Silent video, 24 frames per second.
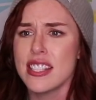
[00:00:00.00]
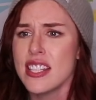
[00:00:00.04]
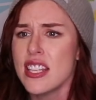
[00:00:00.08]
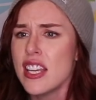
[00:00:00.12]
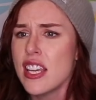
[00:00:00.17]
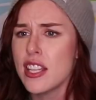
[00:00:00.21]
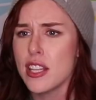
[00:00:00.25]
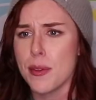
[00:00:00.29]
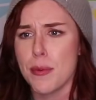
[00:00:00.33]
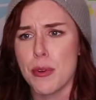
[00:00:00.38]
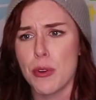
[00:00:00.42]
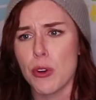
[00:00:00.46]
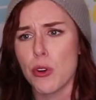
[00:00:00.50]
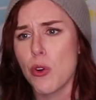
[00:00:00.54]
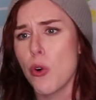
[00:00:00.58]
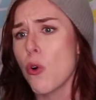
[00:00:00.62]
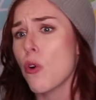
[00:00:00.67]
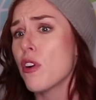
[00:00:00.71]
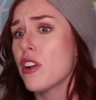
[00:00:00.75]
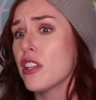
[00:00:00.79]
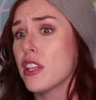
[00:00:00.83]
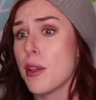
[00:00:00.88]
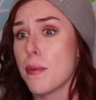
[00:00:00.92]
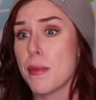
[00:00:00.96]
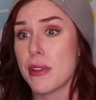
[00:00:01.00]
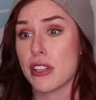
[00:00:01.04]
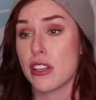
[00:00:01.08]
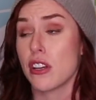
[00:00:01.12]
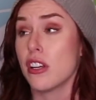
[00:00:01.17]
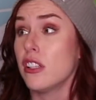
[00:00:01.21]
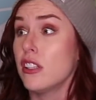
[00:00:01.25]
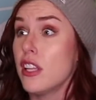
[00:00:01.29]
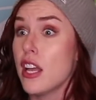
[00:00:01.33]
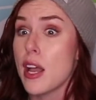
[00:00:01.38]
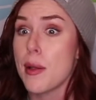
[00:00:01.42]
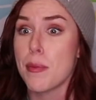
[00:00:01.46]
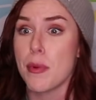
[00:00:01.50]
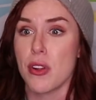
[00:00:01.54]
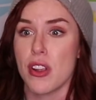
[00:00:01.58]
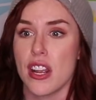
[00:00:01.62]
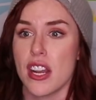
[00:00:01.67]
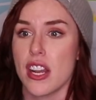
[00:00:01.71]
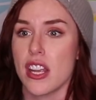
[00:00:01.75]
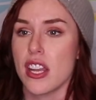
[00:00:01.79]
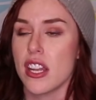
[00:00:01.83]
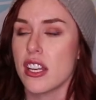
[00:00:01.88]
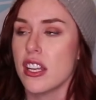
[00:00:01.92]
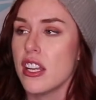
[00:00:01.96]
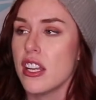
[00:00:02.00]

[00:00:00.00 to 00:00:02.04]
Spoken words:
singing them and recording them and collaborating,